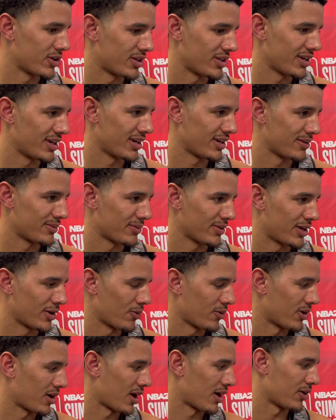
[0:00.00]
Good to get
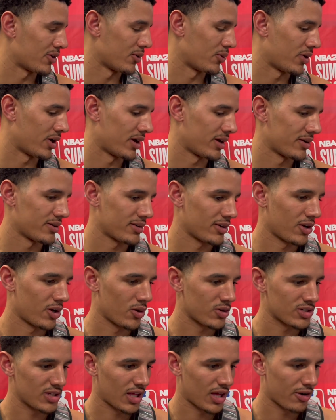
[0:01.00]
one out of the way. That
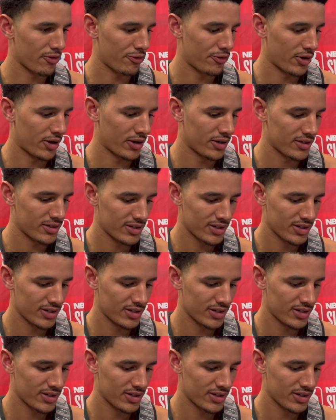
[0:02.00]
was a lot of fun.